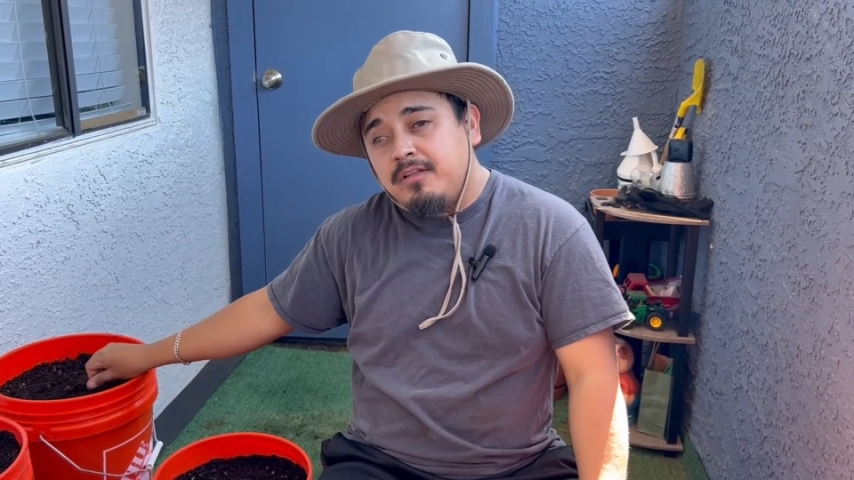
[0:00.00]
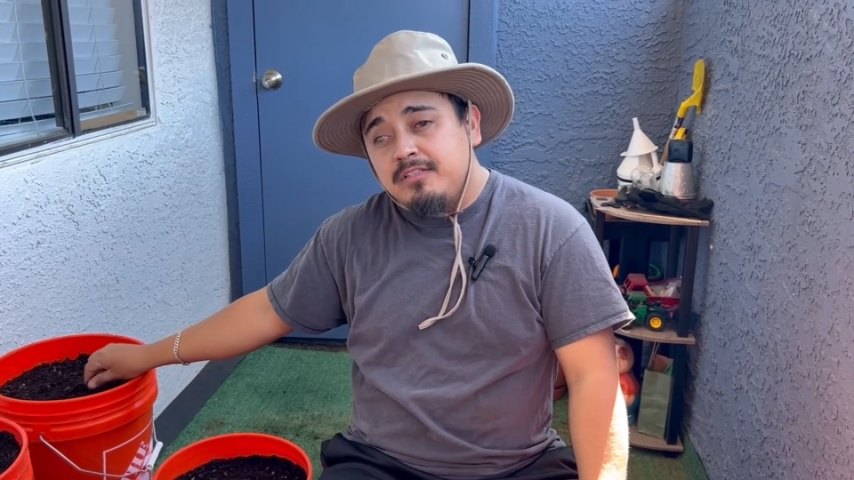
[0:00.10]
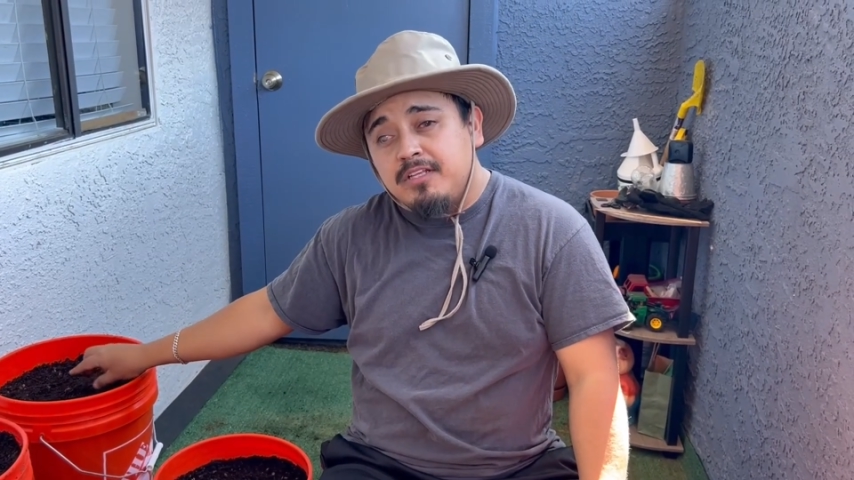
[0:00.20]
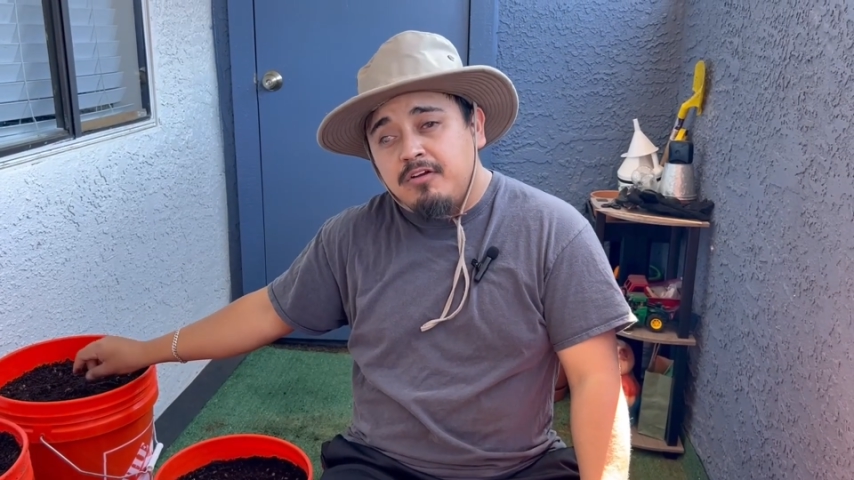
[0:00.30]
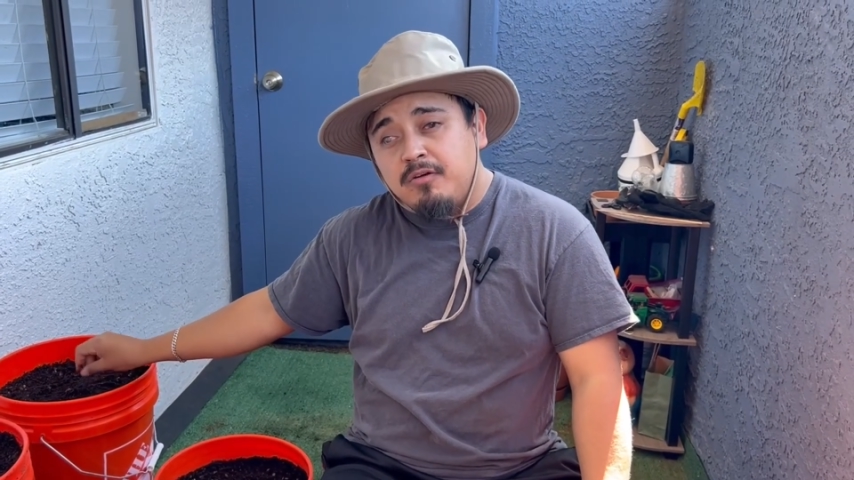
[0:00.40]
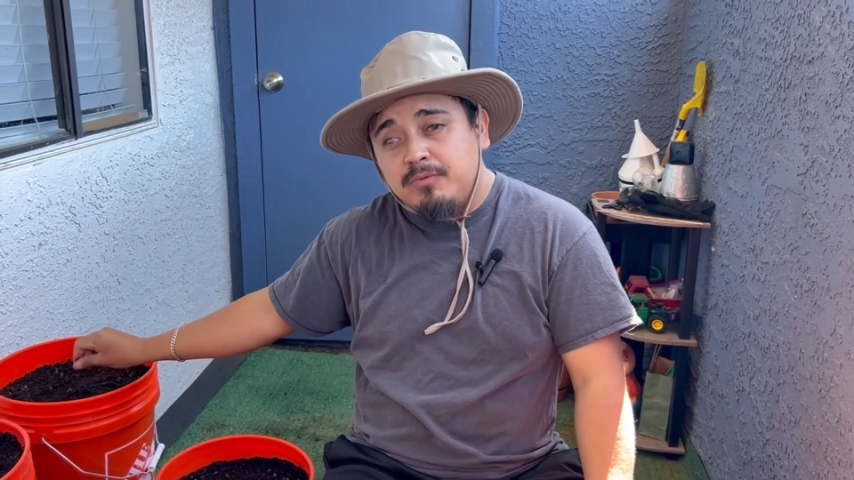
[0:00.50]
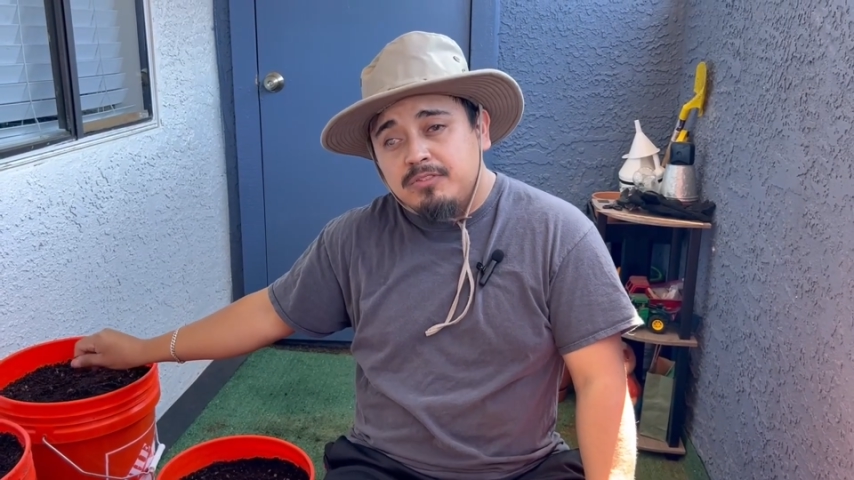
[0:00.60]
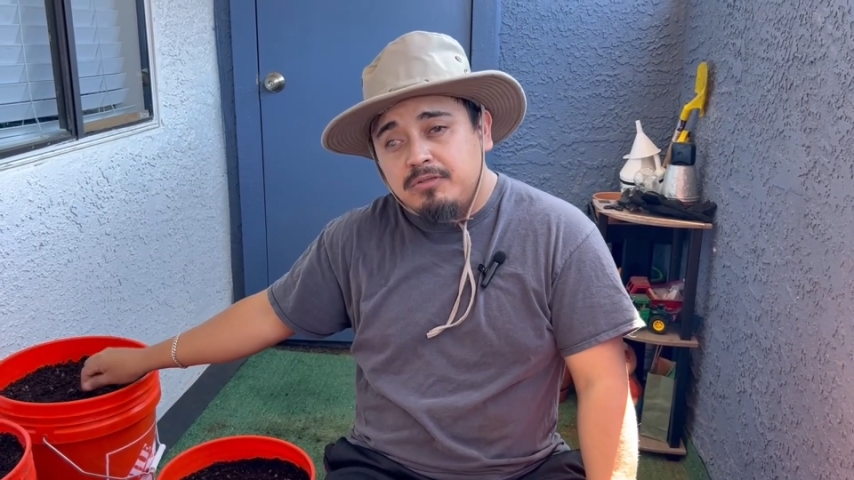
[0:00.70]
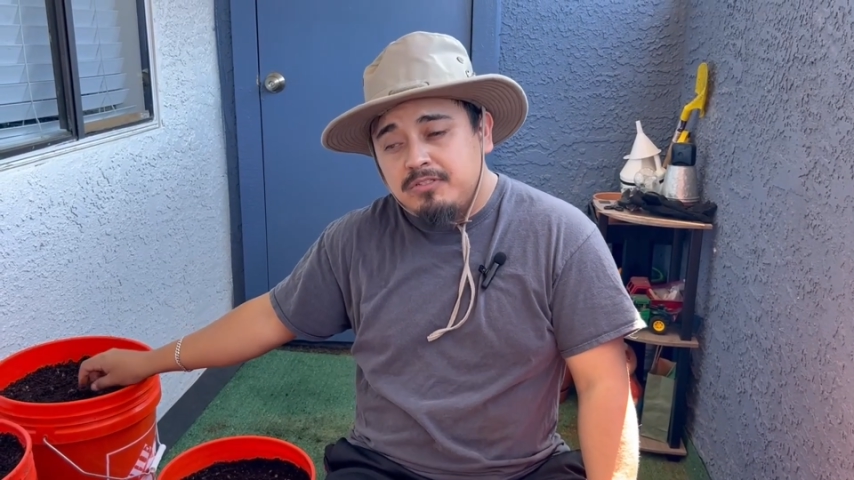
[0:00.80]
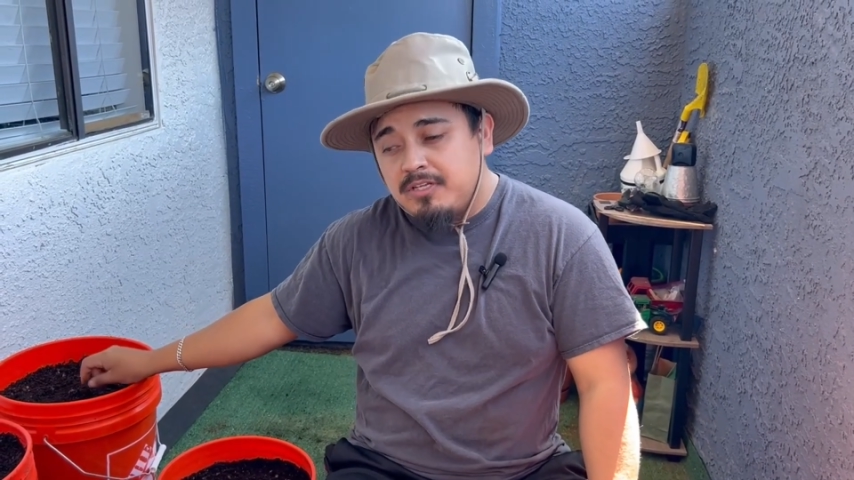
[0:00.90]
At least I hope there's
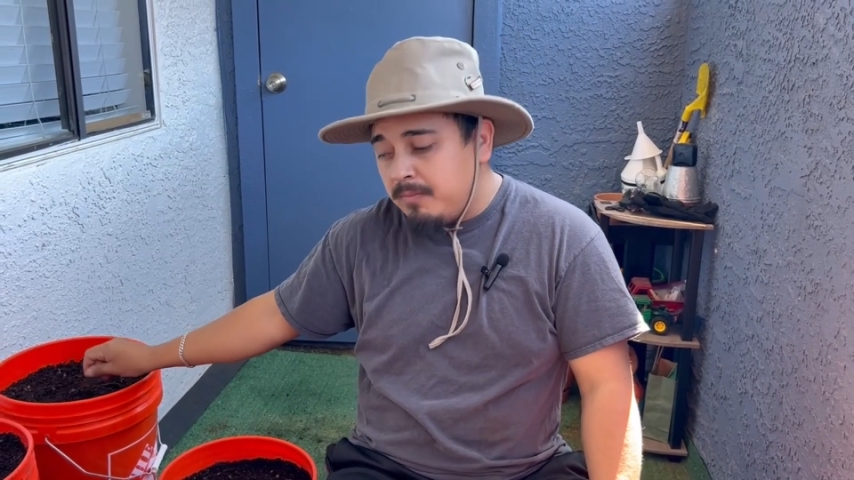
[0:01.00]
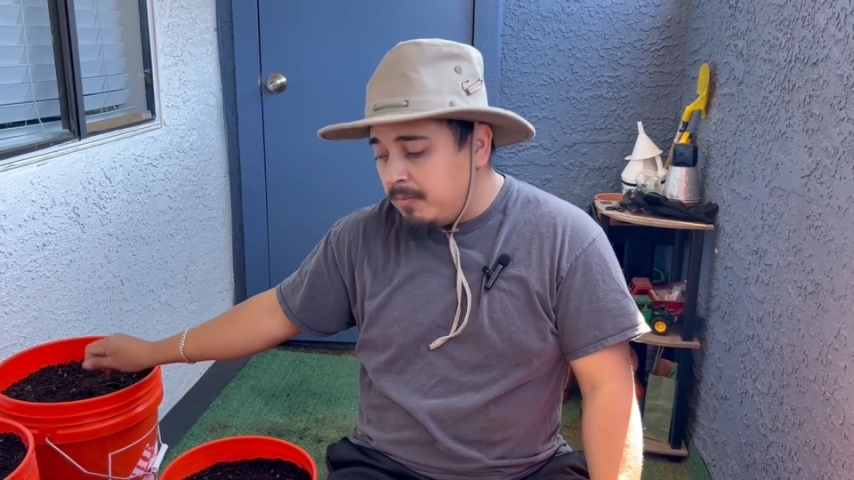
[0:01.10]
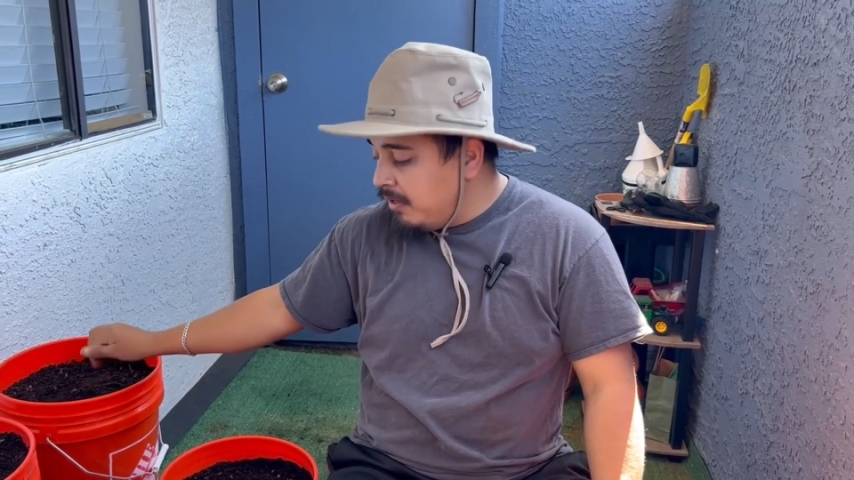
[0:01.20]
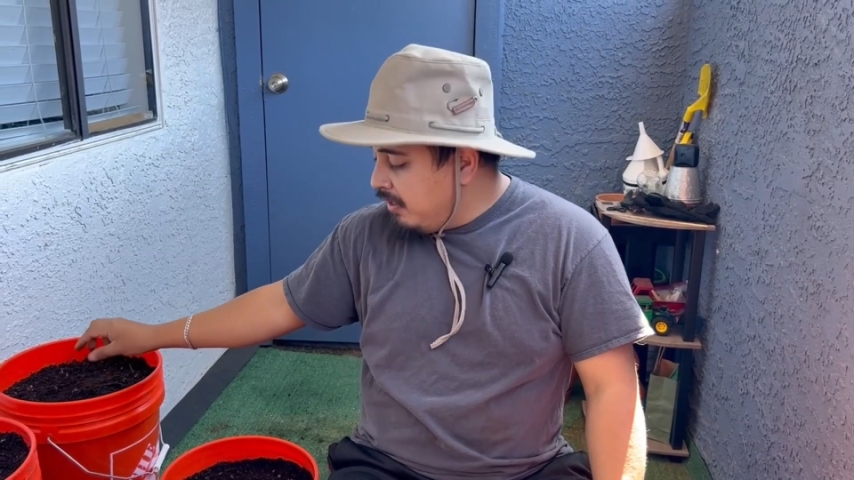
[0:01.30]
still time.